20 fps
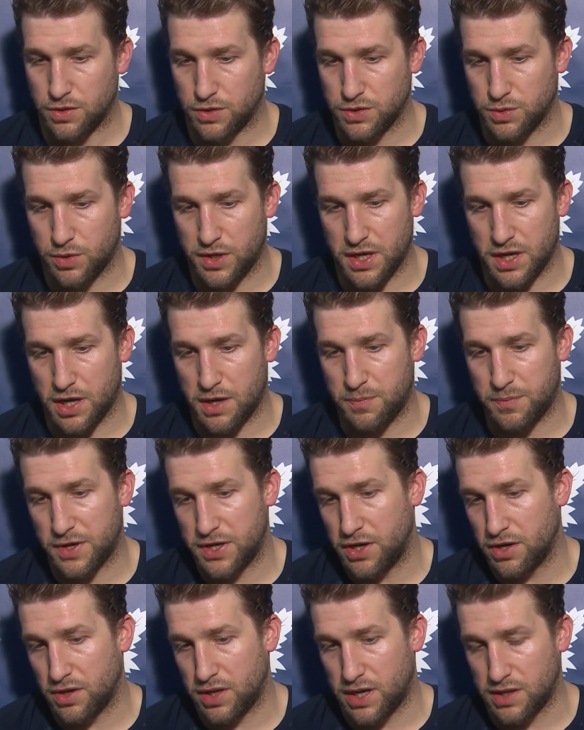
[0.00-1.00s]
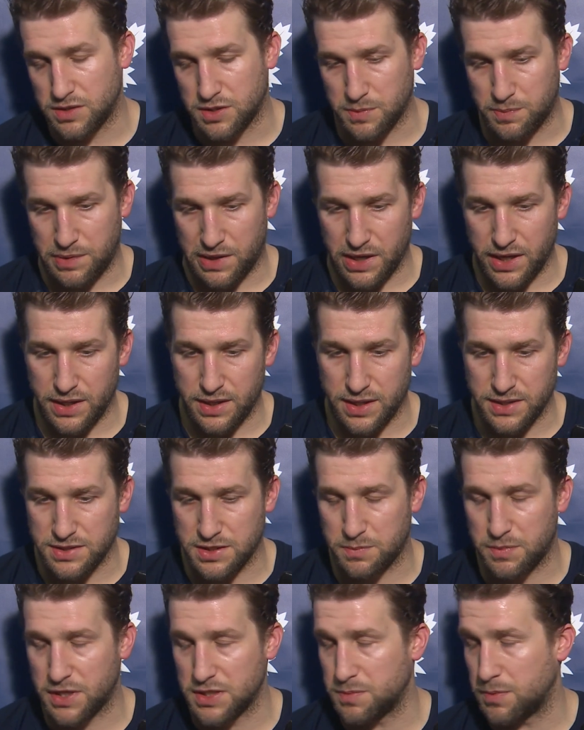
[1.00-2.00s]
goes way up, but you're allowed to play, and that's
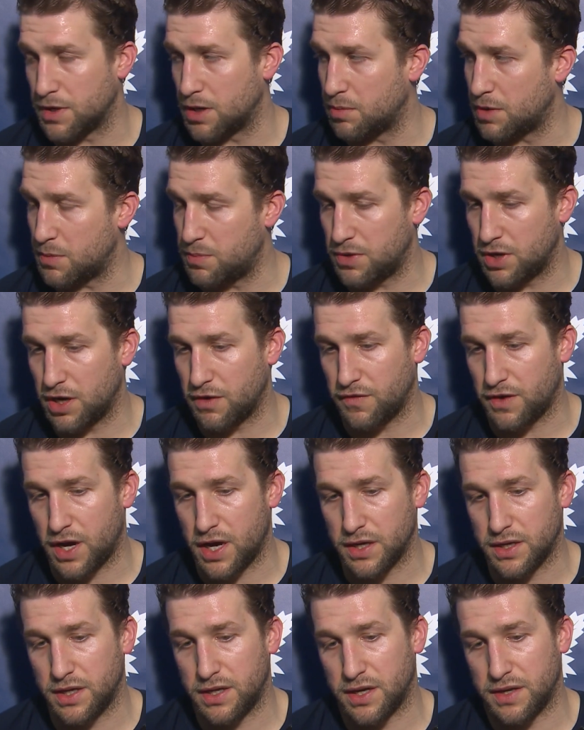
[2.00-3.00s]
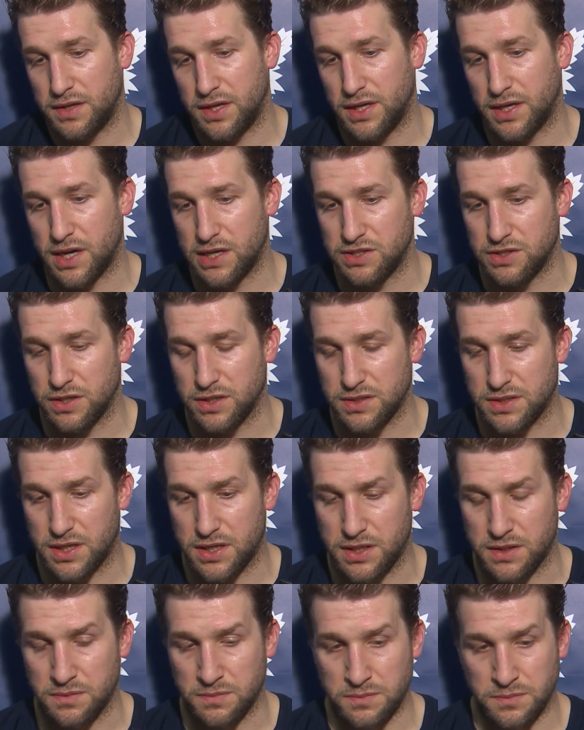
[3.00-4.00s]
the best part about playoff hockey, and I think guys are
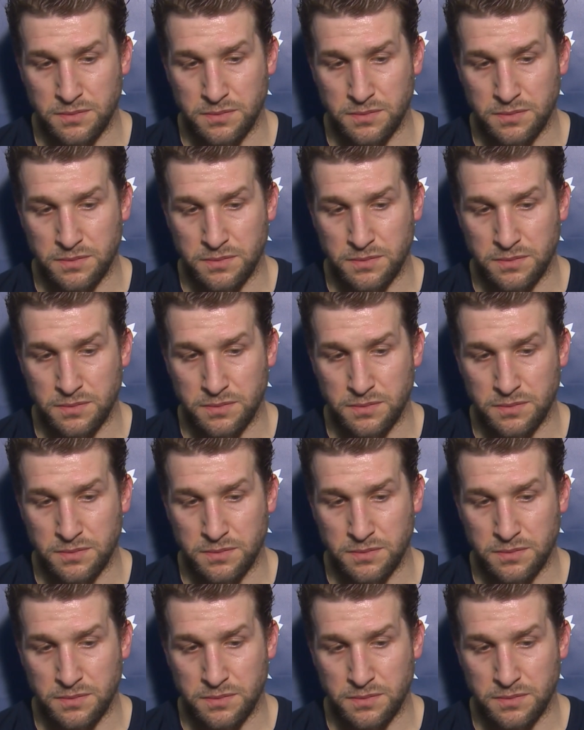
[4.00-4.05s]
excited.